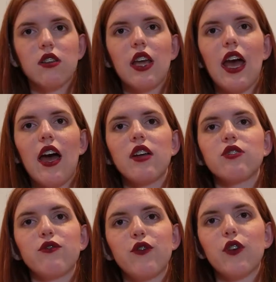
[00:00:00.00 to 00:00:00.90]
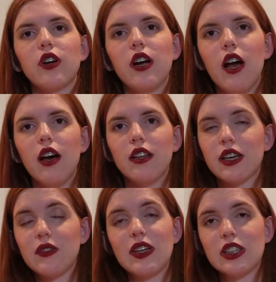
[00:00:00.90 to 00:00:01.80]
cash for the
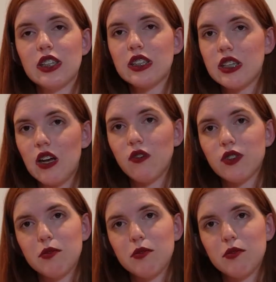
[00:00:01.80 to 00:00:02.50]
convention itself